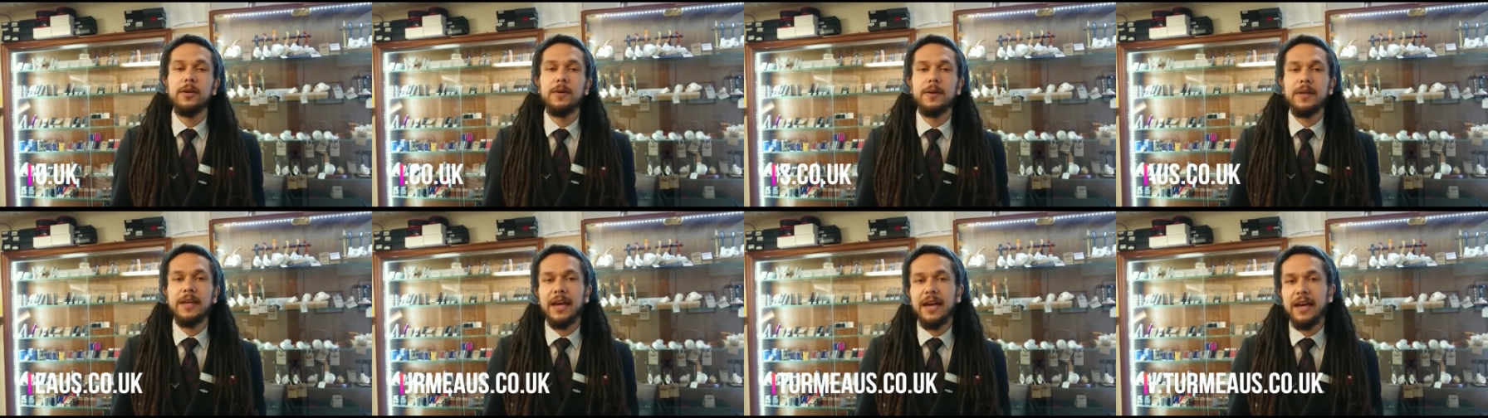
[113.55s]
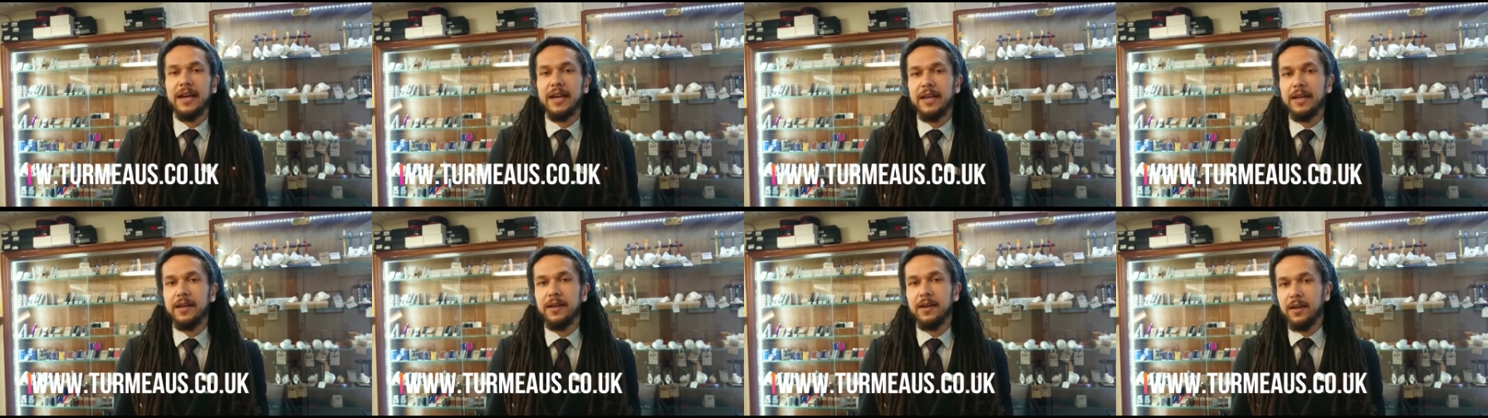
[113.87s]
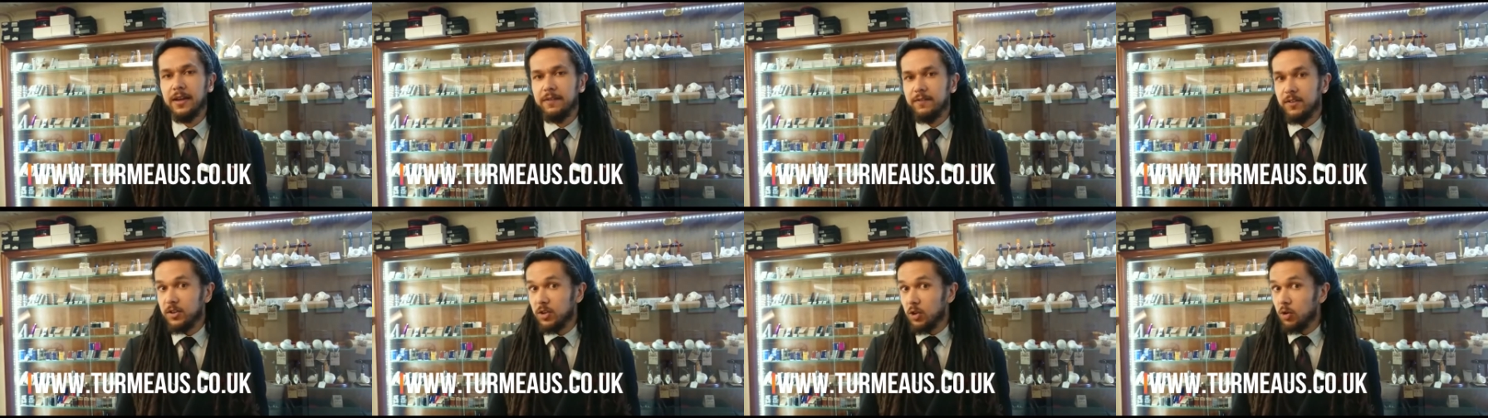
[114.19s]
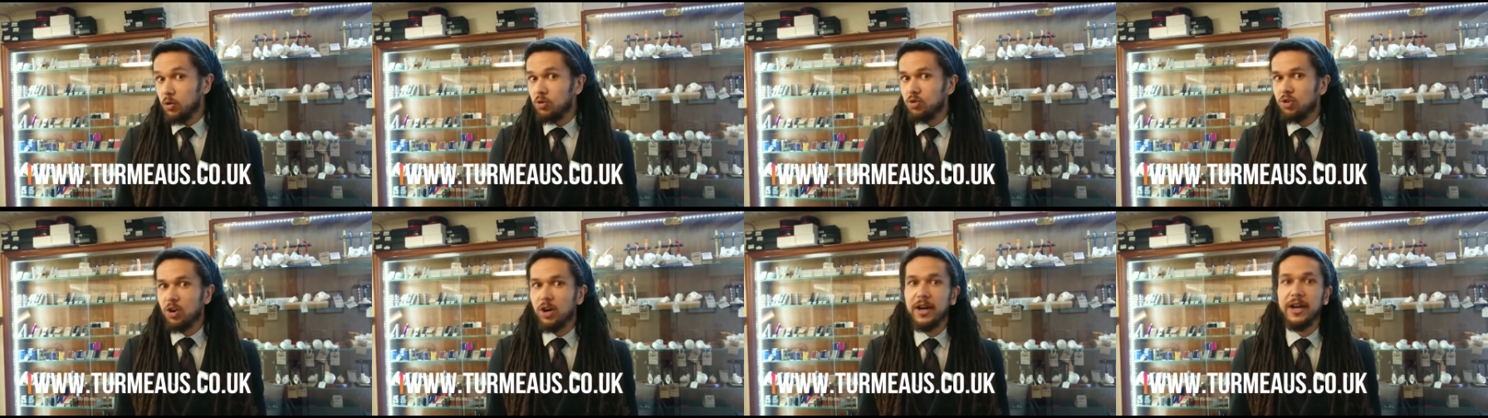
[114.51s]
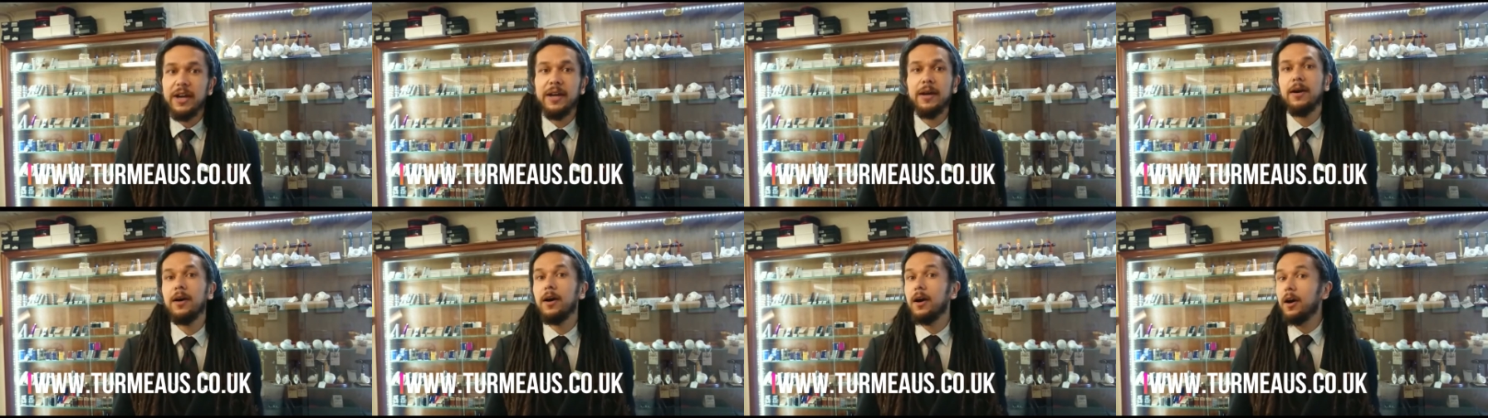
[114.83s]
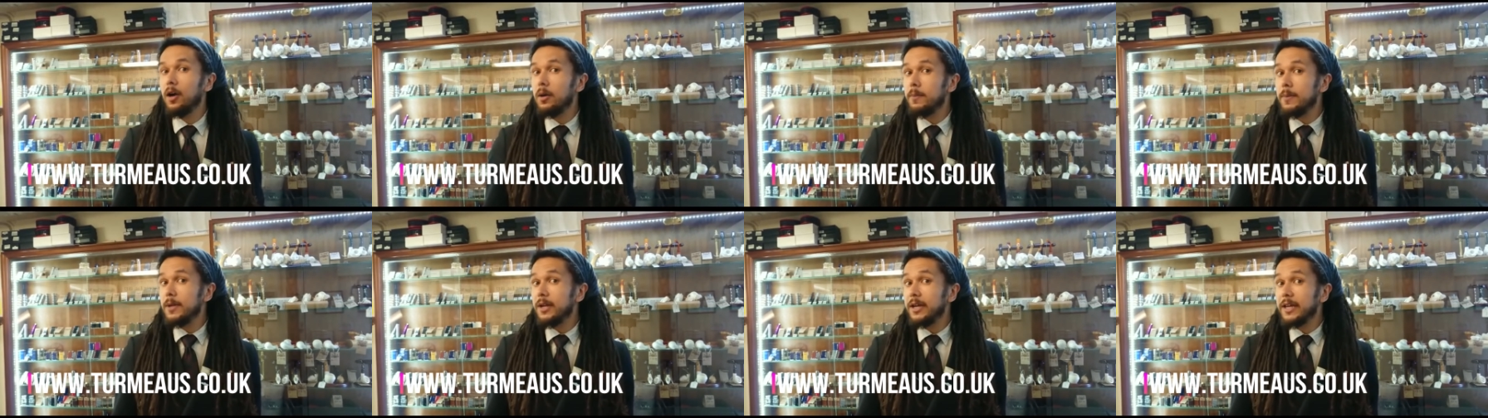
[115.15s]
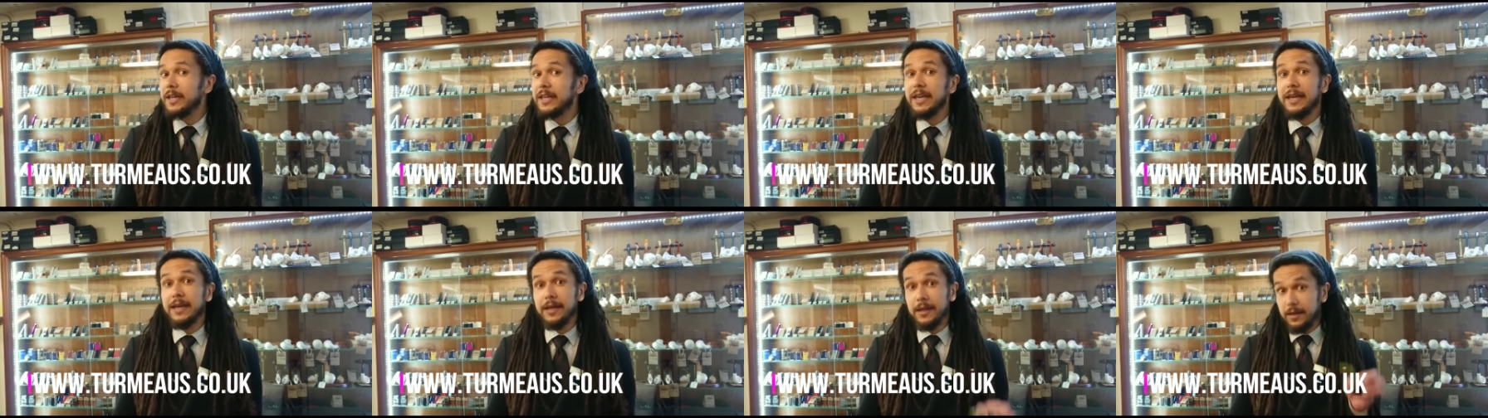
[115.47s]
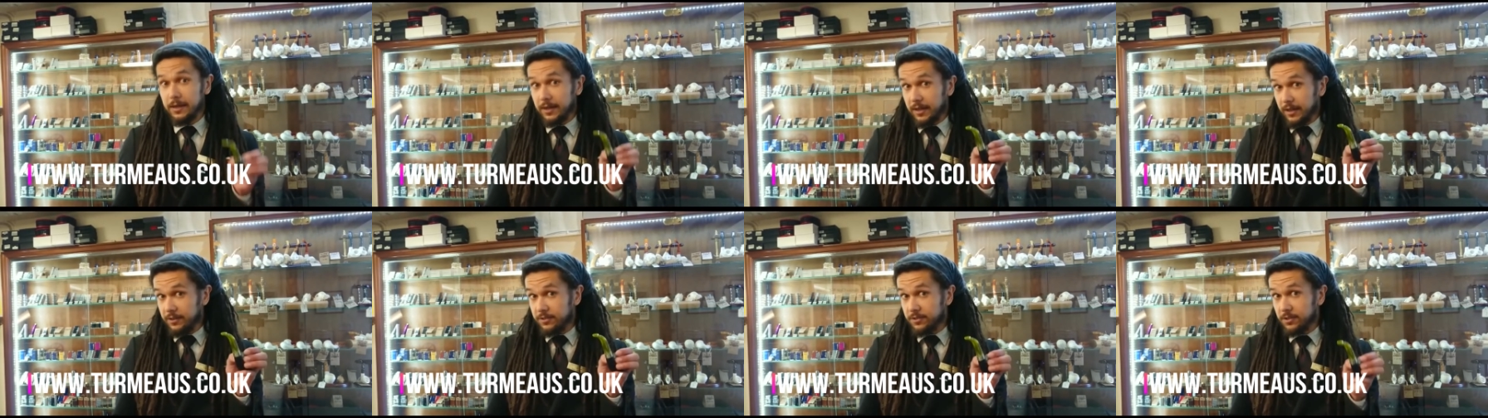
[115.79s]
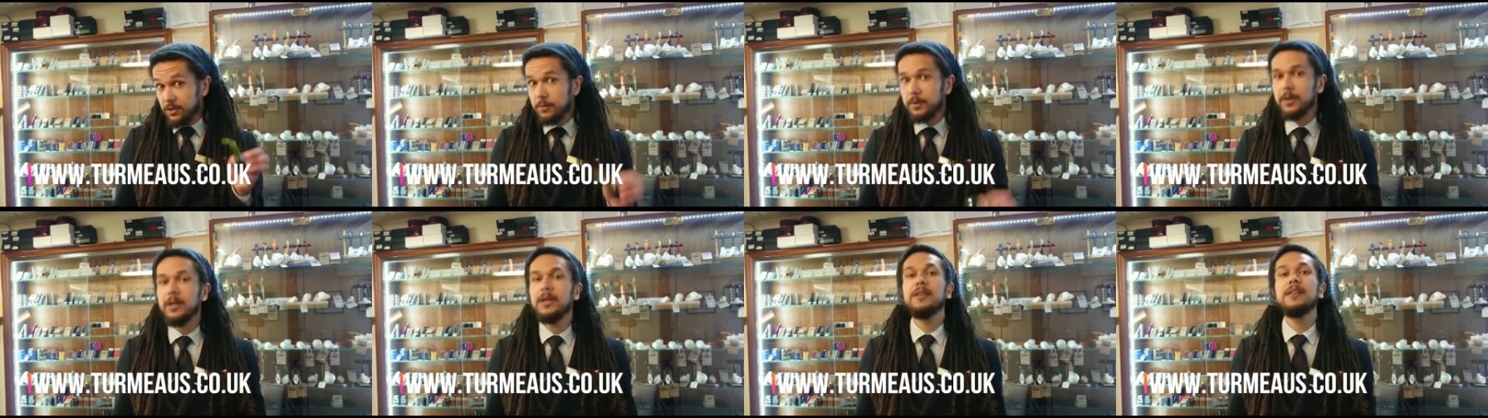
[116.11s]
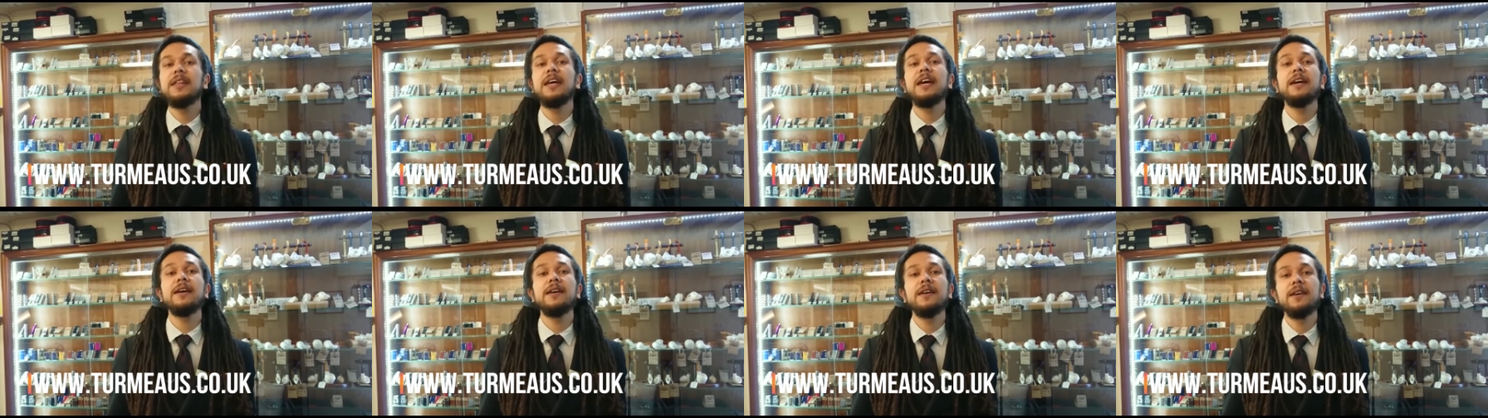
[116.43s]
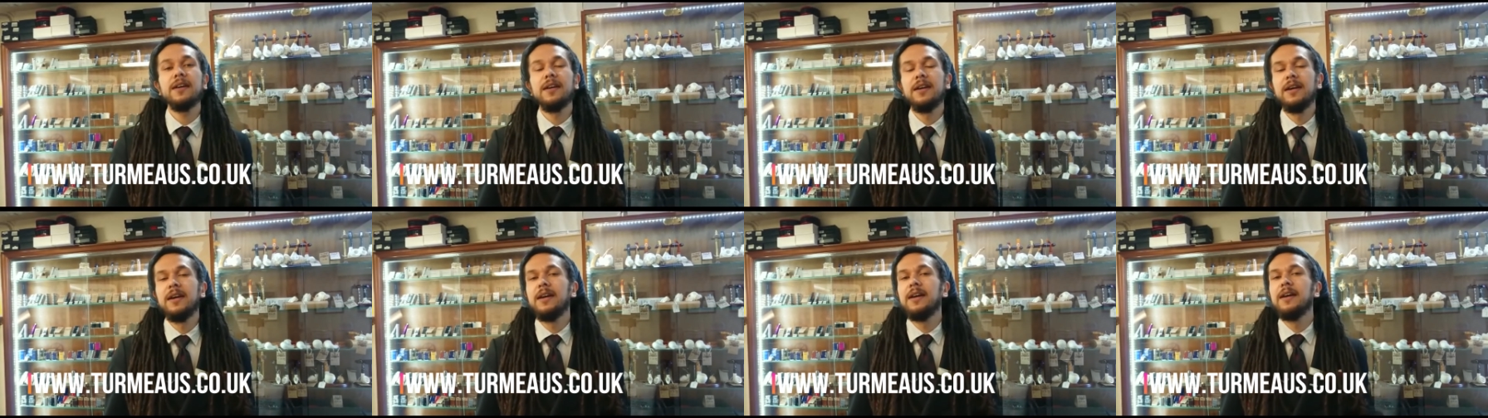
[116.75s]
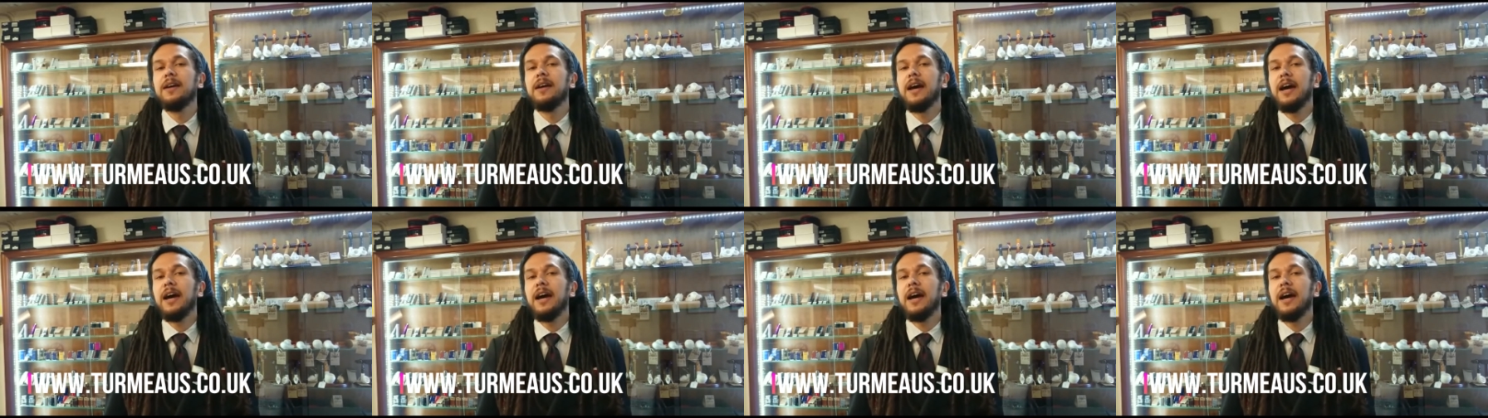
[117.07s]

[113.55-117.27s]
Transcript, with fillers: If you do try it, hope you like it. Let us know what you think.